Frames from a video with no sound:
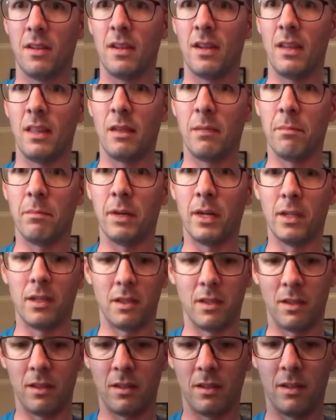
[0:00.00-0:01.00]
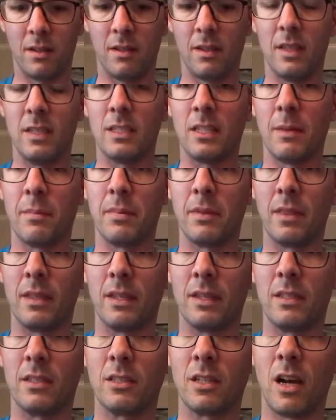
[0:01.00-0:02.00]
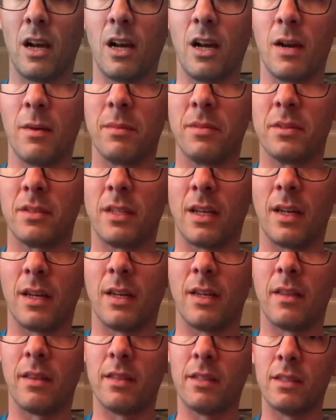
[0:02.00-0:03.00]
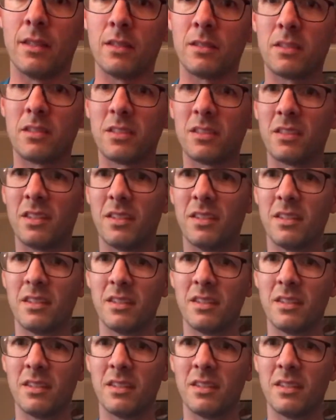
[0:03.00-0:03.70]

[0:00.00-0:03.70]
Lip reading: And the button is up at the top side of this.